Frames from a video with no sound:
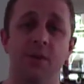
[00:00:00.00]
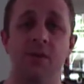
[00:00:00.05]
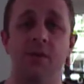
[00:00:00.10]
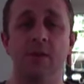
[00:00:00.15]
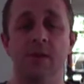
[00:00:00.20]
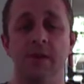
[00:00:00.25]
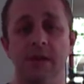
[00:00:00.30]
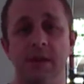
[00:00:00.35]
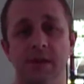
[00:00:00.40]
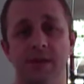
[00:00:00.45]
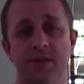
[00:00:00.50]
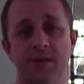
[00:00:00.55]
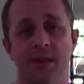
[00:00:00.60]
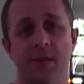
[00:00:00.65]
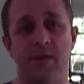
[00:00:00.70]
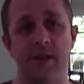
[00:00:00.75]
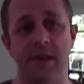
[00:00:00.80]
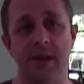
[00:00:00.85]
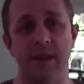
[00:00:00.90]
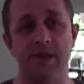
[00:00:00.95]
So in
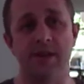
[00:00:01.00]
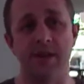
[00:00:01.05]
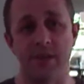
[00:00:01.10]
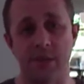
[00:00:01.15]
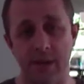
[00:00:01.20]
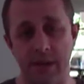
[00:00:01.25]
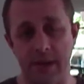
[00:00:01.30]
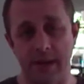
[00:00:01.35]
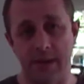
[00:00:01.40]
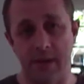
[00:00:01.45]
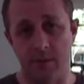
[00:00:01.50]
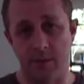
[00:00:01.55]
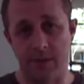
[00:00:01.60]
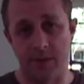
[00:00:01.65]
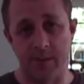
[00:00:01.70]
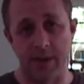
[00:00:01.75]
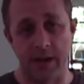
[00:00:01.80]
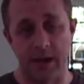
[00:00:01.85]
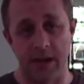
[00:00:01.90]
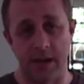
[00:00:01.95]
Silverlight 3, there was
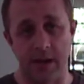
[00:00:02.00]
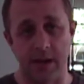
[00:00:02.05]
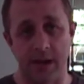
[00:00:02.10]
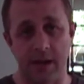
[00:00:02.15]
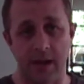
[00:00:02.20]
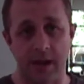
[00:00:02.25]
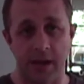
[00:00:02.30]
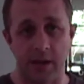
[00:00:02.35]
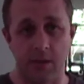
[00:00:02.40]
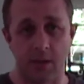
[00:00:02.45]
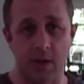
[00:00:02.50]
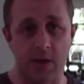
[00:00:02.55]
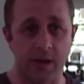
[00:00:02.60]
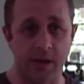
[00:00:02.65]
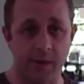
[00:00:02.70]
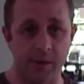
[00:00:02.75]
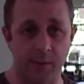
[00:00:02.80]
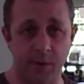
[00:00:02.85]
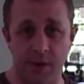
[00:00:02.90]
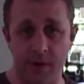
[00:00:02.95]
a beta, and now we're going to
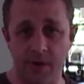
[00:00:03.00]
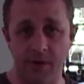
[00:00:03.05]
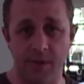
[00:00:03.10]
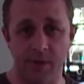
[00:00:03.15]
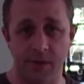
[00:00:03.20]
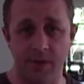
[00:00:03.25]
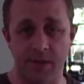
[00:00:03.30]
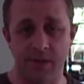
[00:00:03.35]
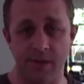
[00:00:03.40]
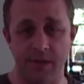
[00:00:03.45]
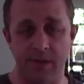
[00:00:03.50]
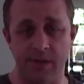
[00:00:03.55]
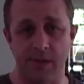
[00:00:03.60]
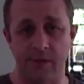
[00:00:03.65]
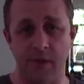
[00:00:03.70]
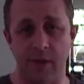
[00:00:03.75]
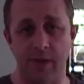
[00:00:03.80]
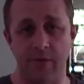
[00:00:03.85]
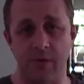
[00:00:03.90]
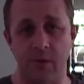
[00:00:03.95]
get the production release in
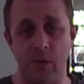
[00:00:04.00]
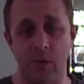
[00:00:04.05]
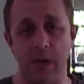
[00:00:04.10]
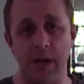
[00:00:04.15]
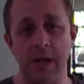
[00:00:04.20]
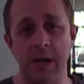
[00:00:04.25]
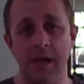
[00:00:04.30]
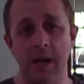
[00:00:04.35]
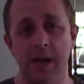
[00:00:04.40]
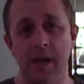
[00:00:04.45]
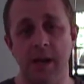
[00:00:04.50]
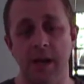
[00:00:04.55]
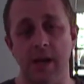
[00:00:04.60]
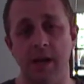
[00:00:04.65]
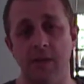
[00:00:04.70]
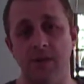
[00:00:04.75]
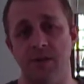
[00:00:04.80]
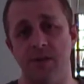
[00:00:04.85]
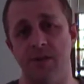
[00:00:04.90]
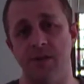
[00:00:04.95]
Silverlight 4.
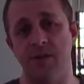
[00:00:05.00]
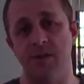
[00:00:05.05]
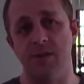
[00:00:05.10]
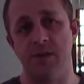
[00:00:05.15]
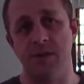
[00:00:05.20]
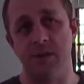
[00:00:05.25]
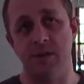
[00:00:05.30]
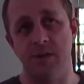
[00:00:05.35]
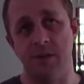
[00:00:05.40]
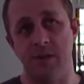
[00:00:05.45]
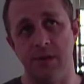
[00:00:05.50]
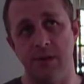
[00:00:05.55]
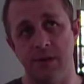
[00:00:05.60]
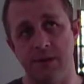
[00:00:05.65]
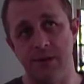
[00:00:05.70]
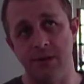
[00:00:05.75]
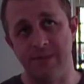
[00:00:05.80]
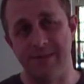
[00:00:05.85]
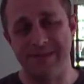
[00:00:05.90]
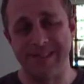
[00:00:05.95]
And there's
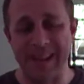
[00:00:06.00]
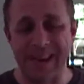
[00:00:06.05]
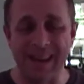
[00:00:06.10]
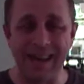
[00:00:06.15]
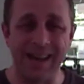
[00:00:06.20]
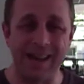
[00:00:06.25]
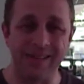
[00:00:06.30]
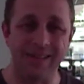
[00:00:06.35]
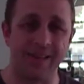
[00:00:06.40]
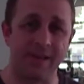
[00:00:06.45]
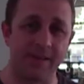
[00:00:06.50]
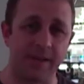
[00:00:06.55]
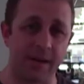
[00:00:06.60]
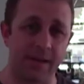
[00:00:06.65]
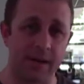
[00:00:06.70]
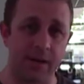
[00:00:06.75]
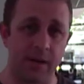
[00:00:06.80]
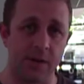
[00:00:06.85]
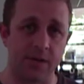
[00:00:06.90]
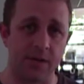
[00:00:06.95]
this data access
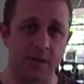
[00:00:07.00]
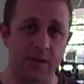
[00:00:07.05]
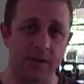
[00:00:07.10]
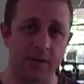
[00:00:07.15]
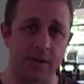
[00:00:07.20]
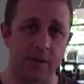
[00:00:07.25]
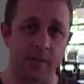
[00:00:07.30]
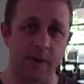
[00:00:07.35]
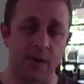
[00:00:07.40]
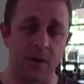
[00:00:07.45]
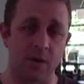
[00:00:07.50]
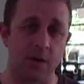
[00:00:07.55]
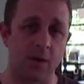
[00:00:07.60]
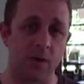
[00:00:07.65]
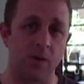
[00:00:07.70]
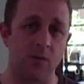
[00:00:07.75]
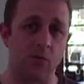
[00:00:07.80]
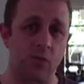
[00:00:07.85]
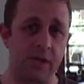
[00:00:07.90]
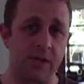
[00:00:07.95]
technology that's coming out
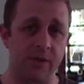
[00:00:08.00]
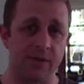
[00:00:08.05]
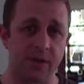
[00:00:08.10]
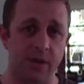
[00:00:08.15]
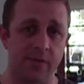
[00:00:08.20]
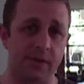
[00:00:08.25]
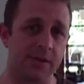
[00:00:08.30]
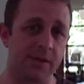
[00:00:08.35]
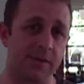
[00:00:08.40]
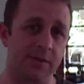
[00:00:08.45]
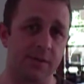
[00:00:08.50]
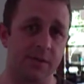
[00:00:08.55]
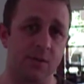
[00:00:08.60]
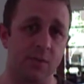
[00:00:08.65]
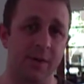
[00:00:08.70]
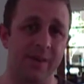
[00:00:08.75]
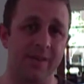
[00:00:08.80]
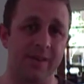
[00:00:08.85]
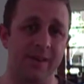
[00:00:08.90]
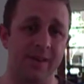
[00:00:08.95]
called RIA Services.
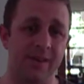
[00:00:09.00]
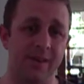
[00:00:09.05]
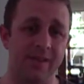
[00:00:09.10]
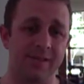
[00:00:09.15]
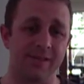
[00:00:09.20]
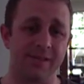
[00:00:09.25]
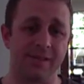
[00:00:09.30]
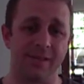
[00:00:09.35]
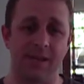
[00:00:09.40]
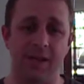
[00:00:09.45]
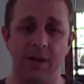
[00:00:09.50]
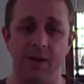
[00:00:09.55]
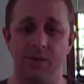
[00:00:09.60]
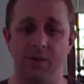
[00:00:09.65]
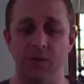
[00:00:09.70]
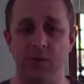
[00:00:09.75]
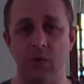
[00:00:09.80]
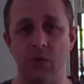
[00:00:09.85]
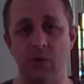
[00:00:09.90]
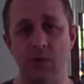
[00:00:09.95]
And what that does is it
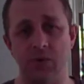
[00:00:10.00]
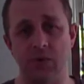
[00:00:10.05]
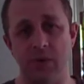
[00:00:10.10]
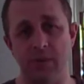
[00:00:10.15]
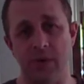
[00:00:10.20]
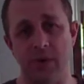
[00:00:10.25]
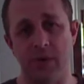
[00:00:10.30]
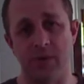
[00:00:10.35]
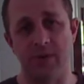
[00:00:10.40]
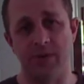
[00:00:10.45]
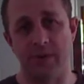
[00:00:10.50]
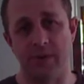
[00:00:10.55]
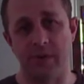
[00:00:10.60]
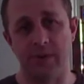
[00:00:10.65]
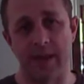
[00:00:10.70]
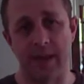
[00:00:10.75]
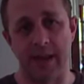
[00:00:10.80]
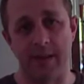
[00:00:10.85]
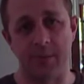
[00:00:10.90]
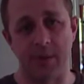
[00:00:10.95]
allows you to build
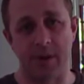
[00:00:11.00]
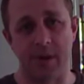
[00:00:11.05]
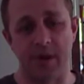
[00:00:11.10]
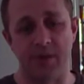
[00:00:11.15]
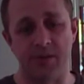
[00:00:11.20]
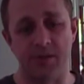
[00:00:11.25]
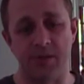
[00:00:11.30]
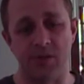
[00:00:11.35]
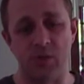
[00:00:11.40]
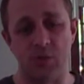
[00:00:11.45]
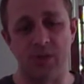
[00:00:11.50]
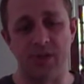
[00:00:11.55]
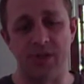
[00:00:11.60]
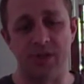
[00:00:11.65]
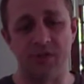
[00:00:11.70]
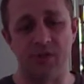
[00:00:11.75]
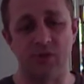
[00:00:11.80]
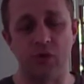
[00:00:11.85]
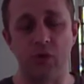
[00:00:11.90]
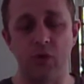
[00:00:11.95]
Silverlight applications, which
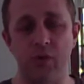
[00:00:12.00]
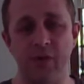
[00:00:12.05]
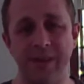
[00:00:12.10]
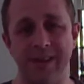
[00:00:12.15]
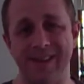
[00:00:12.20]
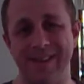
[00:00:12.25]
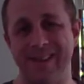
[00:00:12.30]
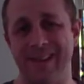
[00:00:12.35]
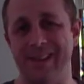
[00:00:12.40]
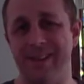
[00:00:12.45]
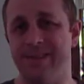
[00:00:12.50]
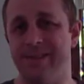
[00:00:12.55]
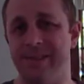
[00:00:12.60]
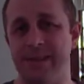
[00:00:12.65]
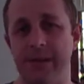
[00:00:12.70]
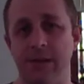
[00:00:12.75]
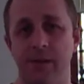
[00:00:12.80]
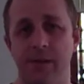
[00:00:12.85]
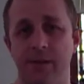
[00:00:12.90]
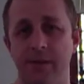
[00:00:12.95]
is truly an
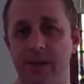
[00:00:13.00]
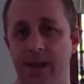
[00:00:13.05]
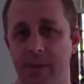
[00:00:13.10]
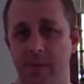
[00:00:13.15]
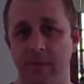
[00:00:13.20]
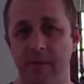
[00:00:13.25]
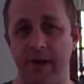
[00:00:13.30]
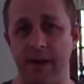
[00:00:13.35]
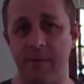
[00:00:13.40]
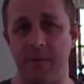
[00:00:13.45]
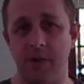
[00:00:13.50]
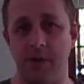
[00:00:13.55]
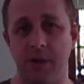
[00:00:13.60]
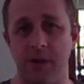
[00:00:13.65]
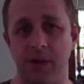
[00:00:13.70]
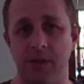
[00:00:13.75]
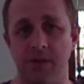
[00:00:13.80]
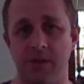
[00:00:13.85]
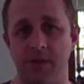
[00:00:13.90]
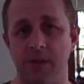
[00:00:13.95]
in-tier type of
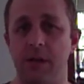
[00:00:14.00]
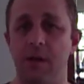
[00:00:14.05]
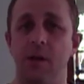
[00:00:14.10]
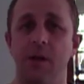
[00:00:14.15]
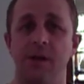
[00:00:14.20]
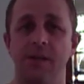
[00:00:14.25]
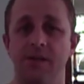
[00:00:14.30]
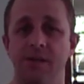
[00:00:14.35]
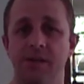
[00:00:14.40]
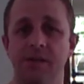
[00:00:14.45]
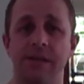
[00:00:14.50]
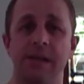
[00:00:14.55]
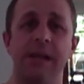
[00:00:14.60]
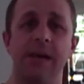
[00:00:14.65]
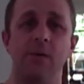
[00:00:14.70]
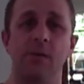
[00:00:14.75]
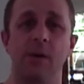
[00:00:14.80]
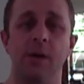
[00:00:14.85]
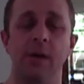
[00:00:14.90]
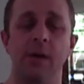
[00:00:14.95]
application that crosses the
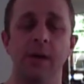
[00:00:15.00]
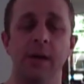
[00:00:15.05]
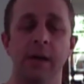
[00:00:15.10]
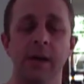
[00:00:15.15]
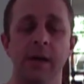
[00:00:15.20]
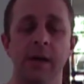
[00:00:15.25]
network,